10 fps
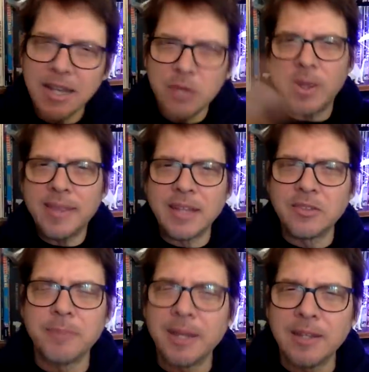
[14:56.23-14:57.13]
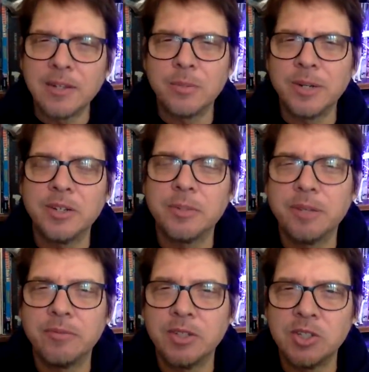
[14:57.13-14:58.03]
Anyway, that's my little rant
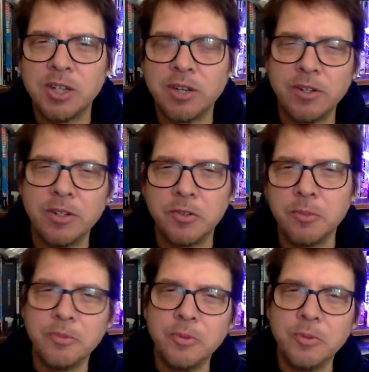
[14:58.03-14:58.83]
about vegetarianism.